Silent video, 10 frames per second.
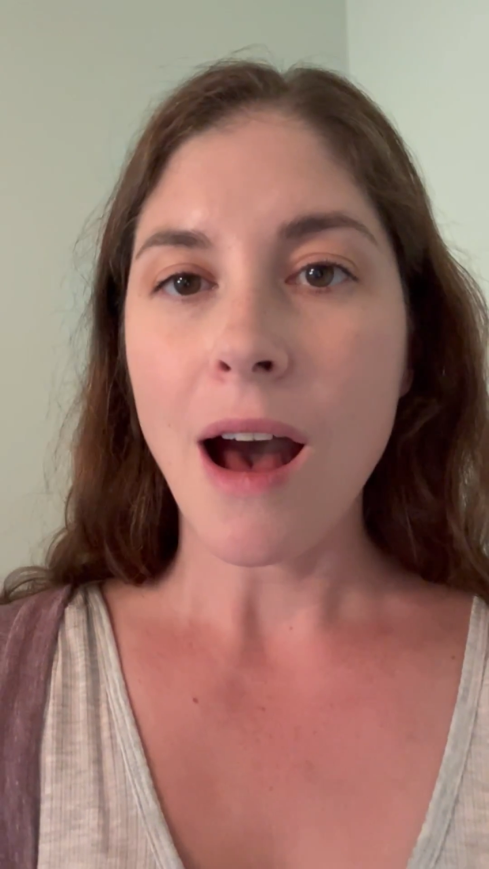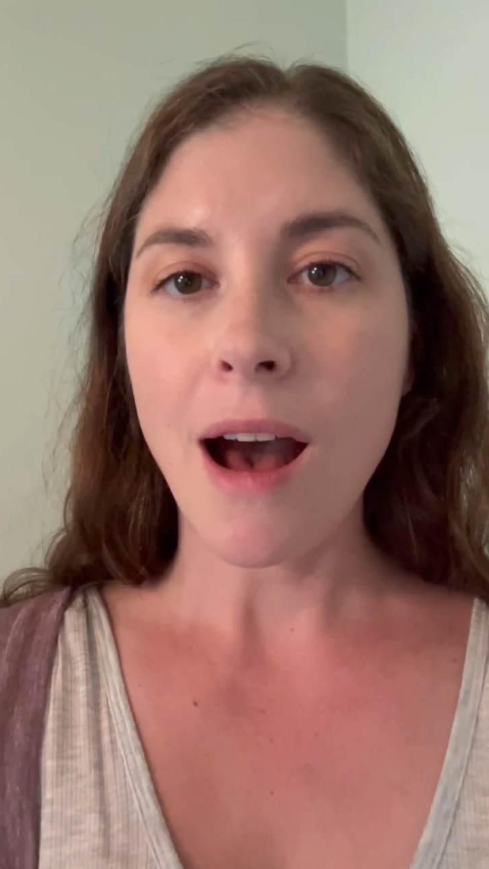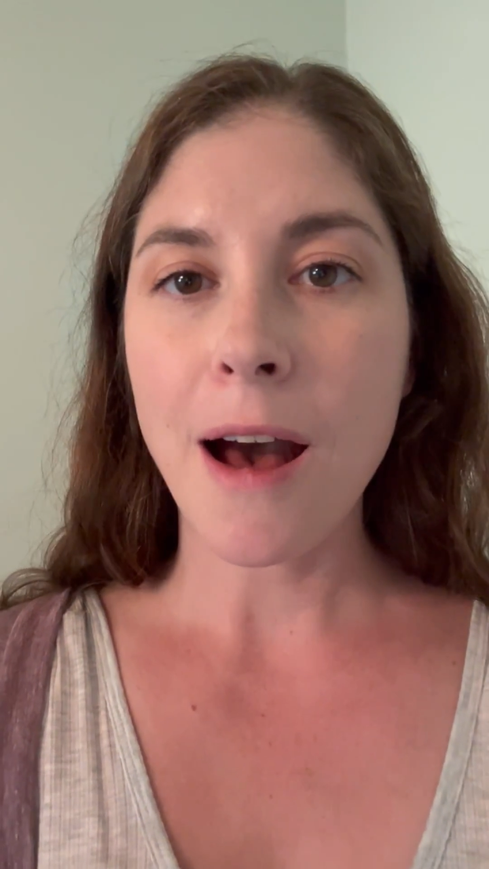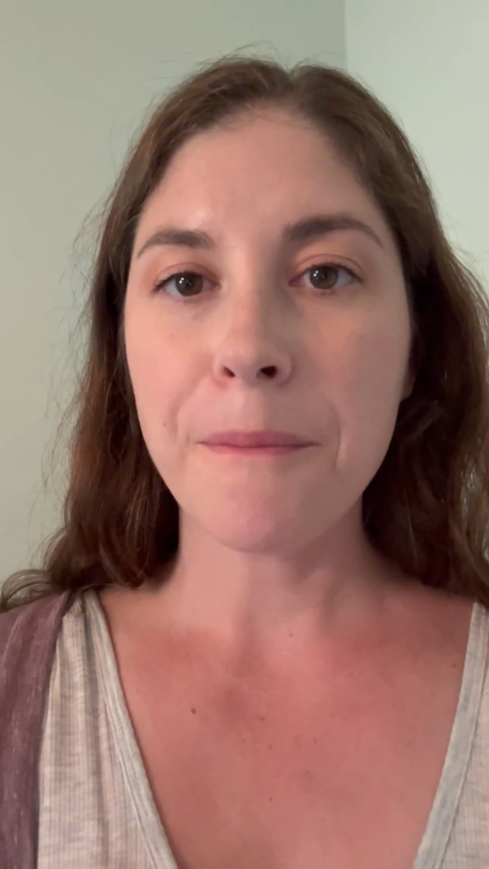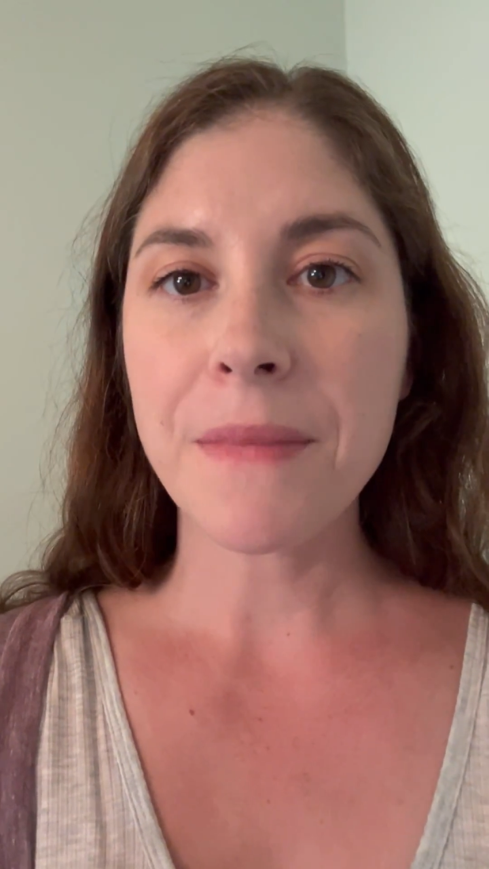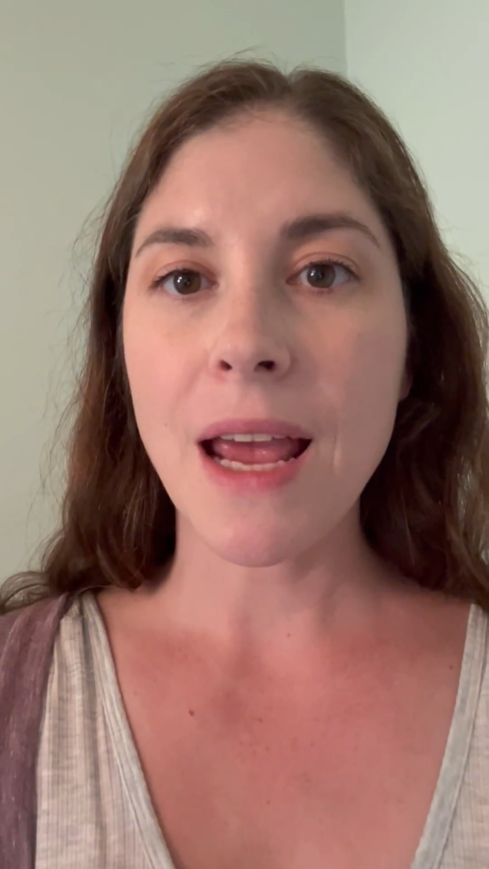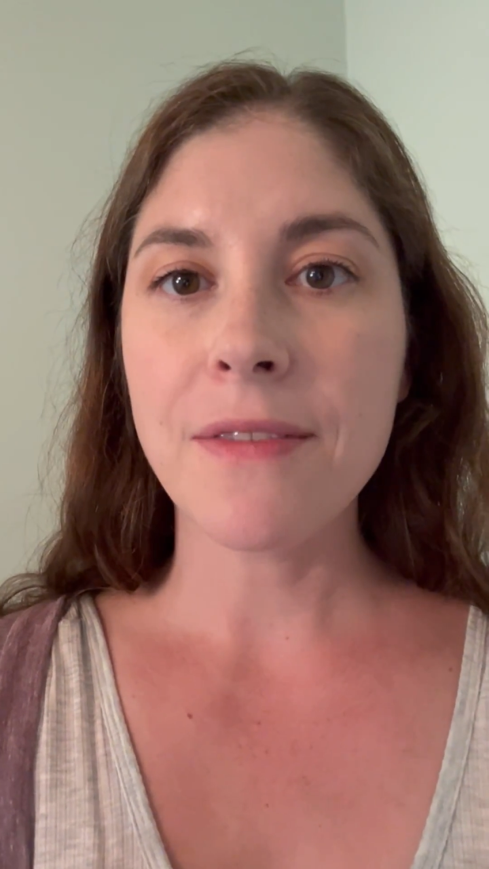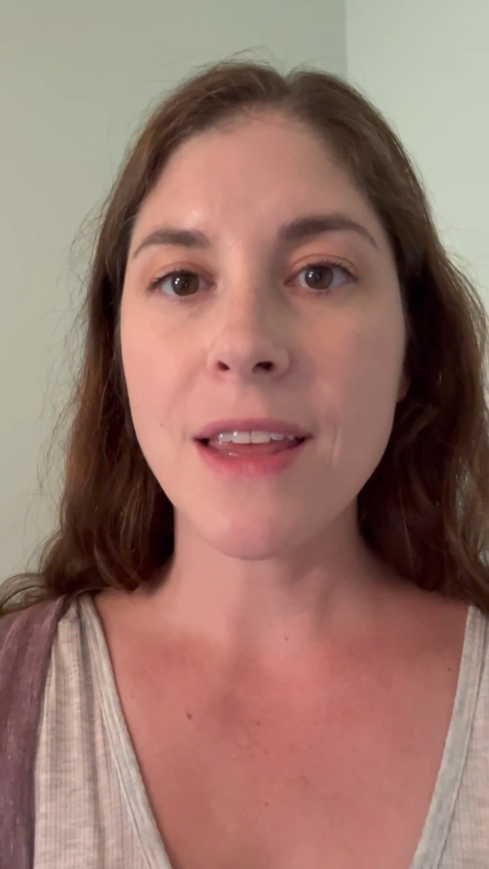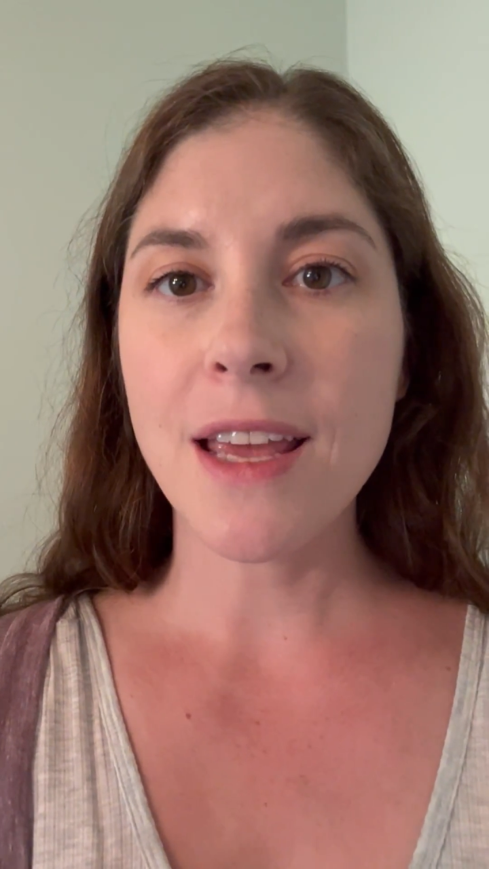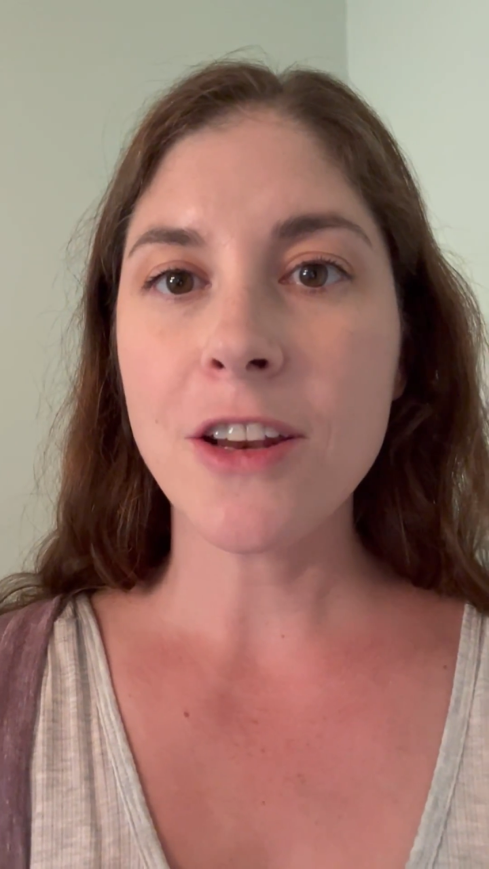
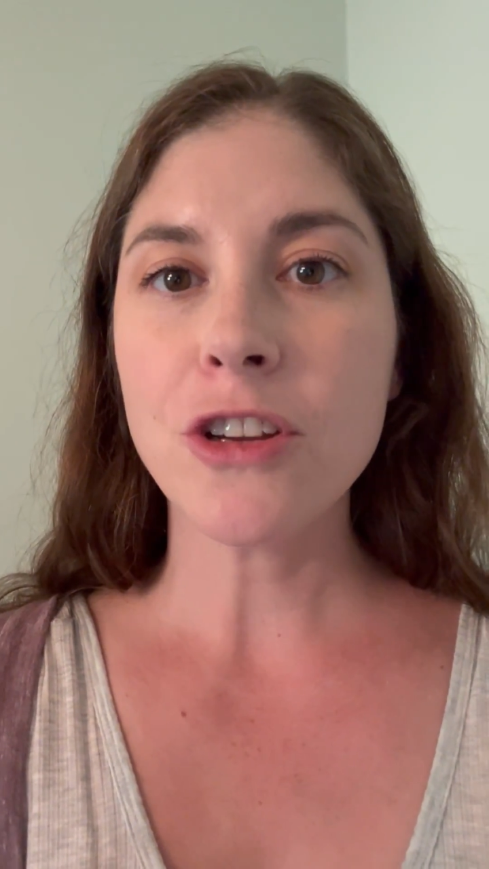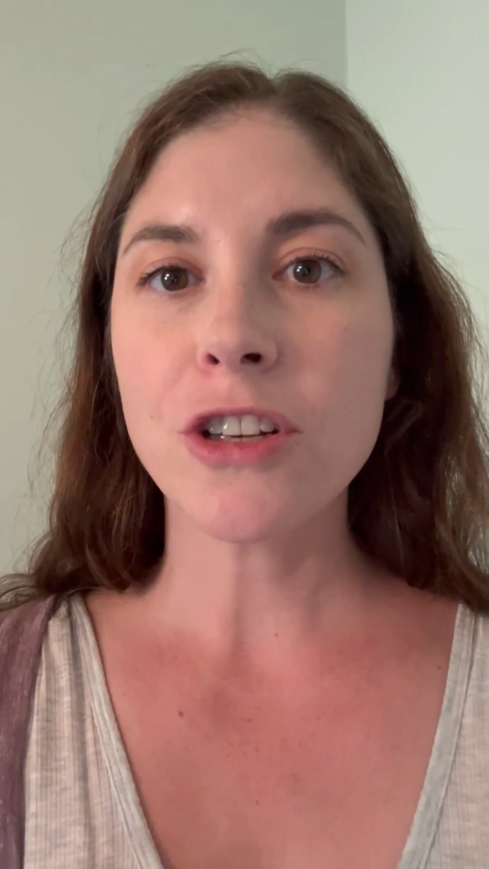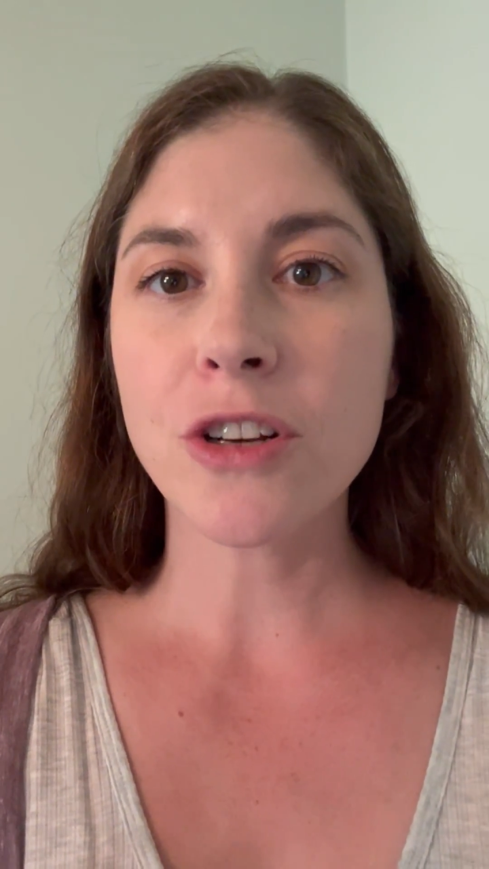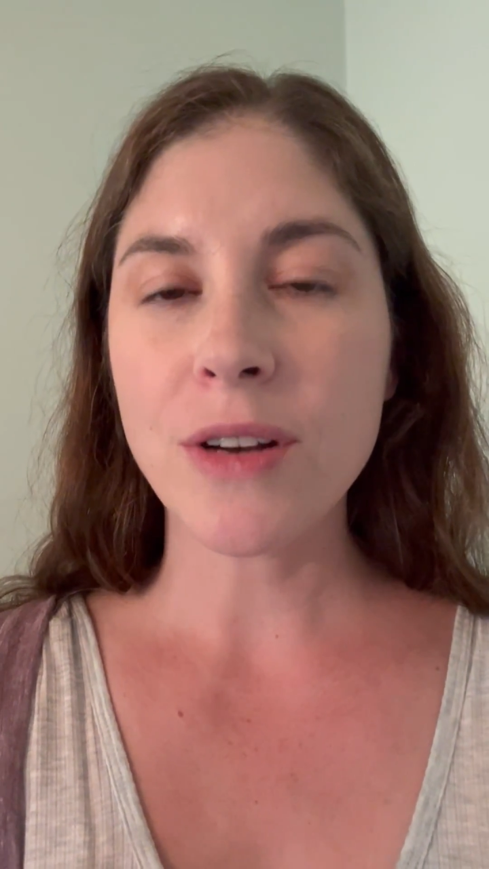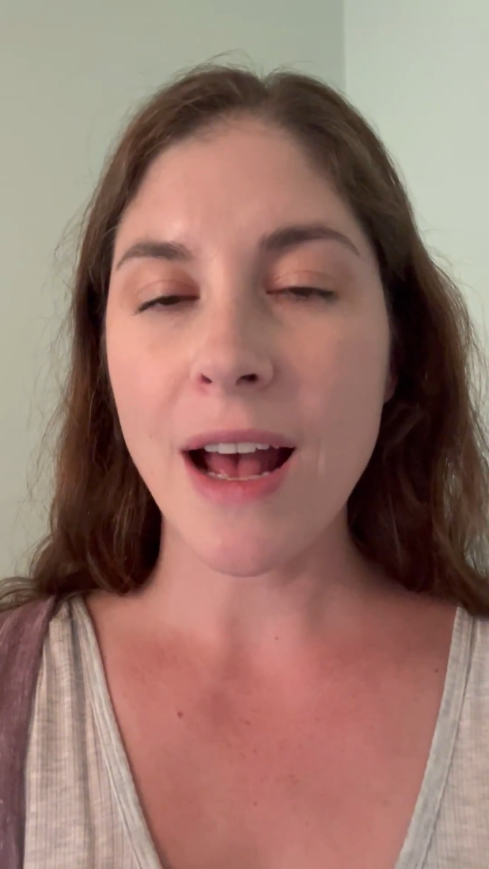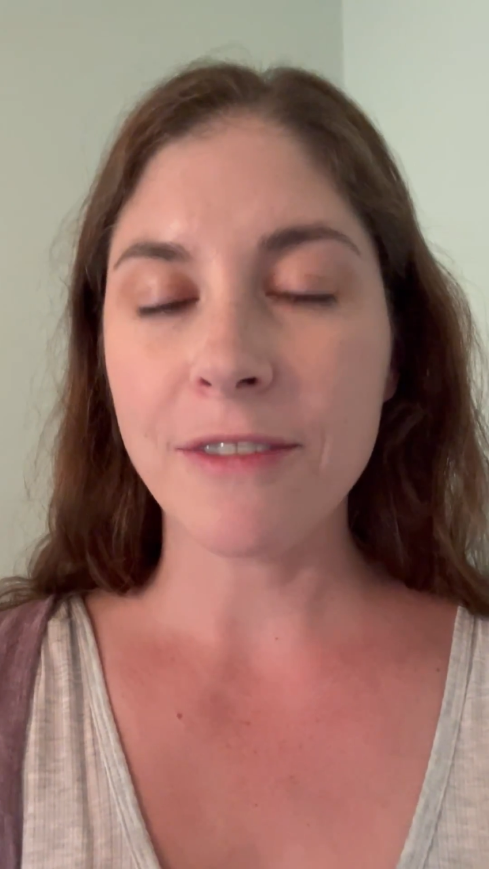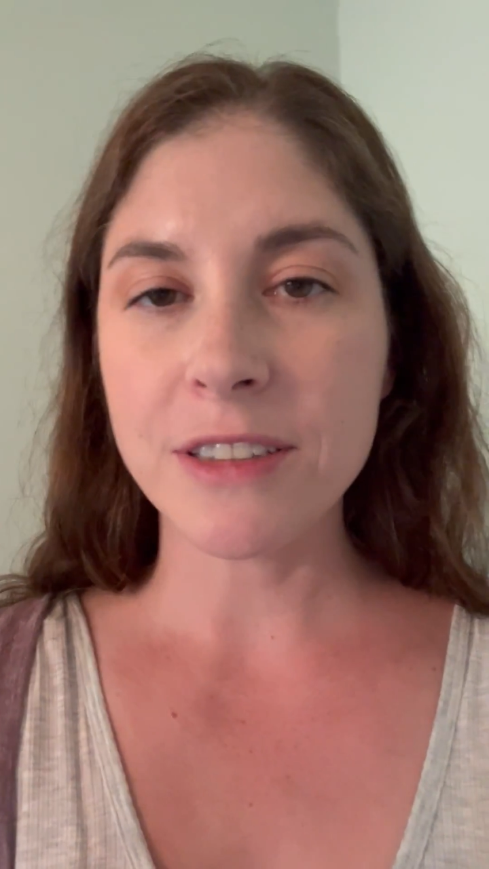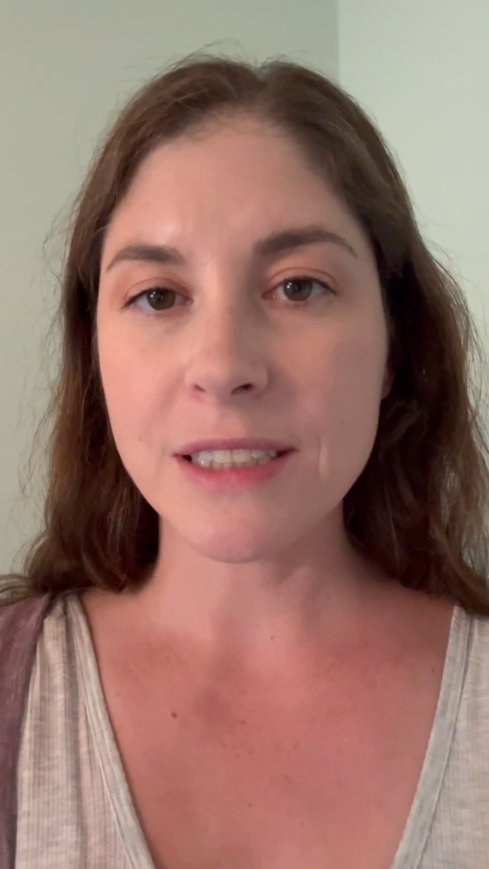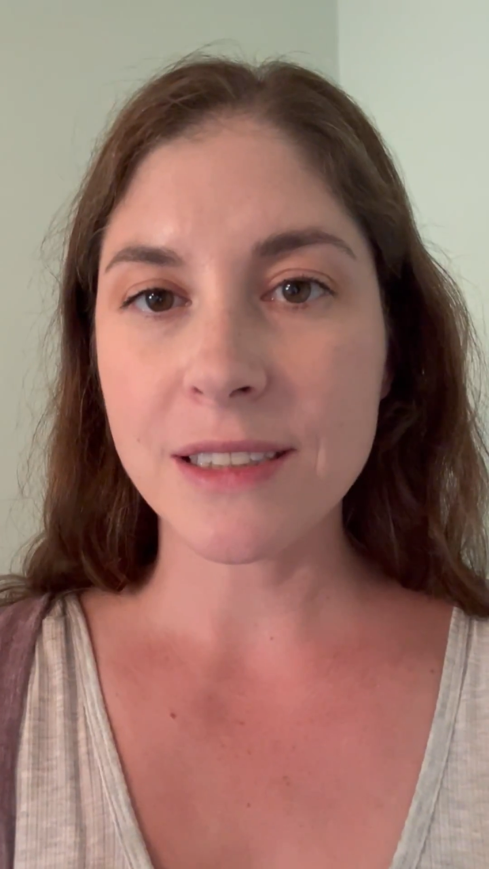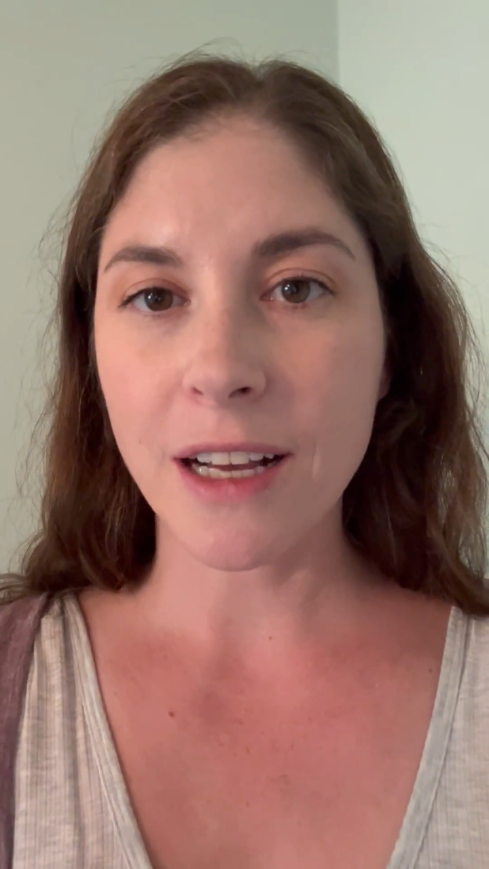And then you're going to have
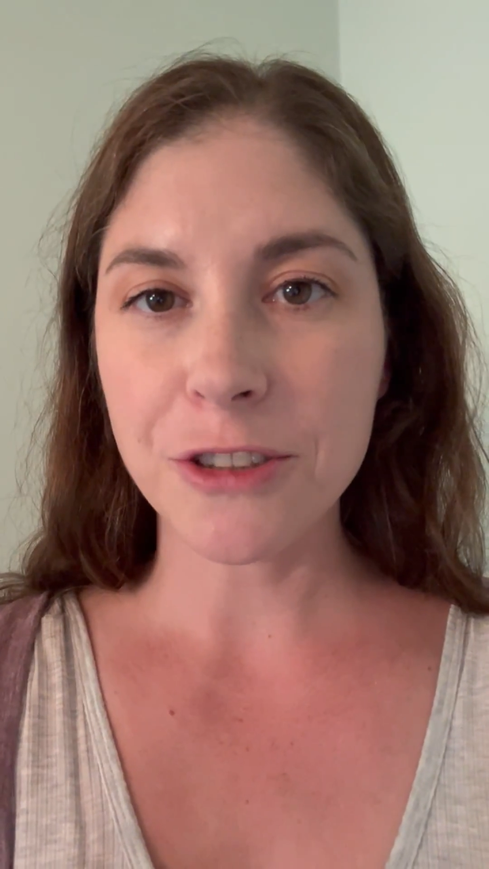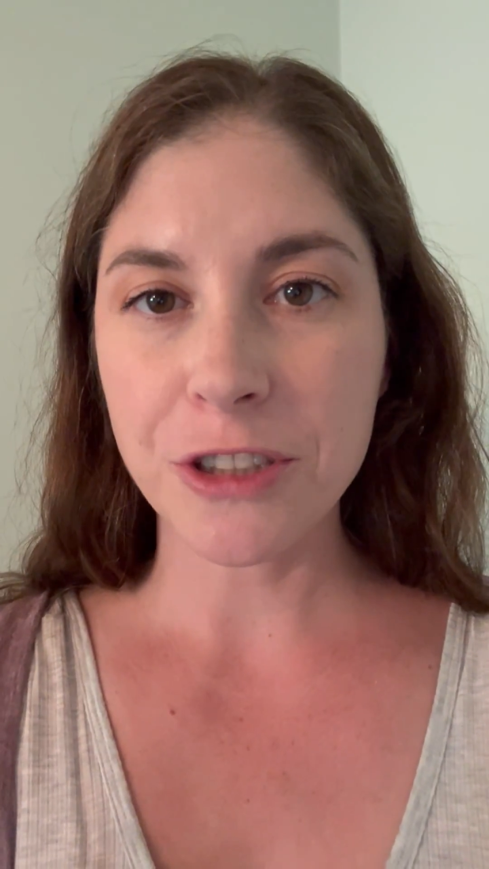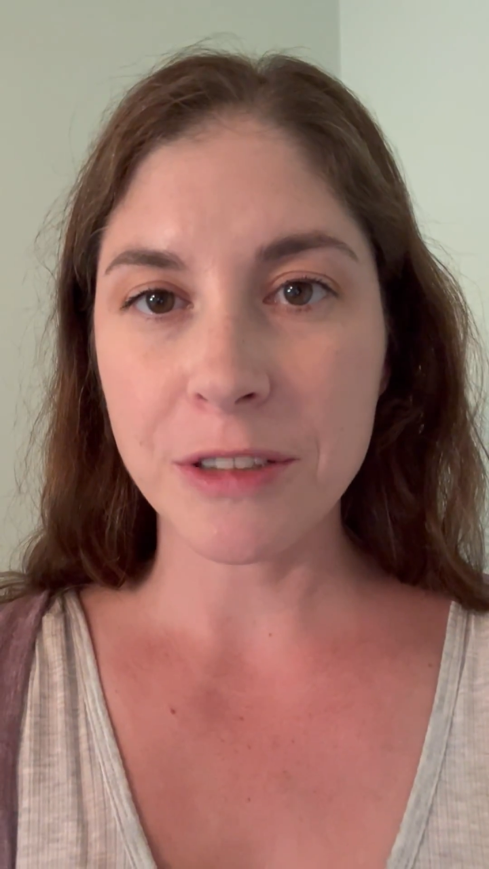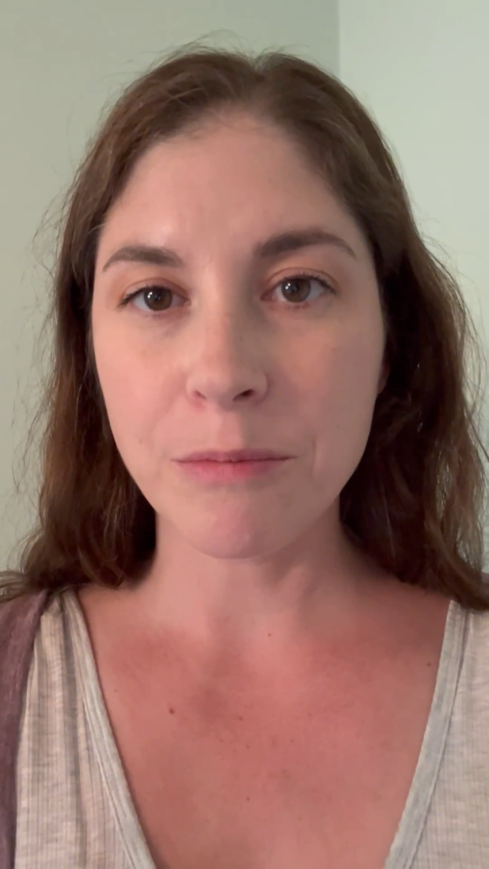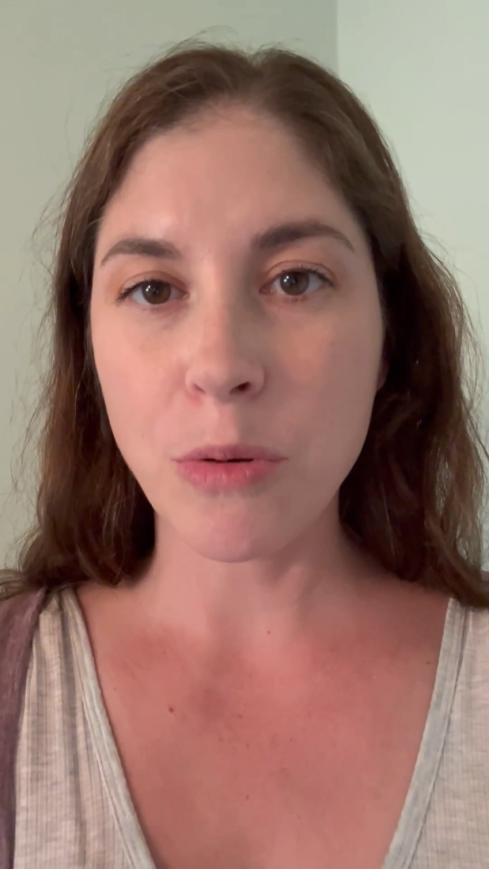a discussion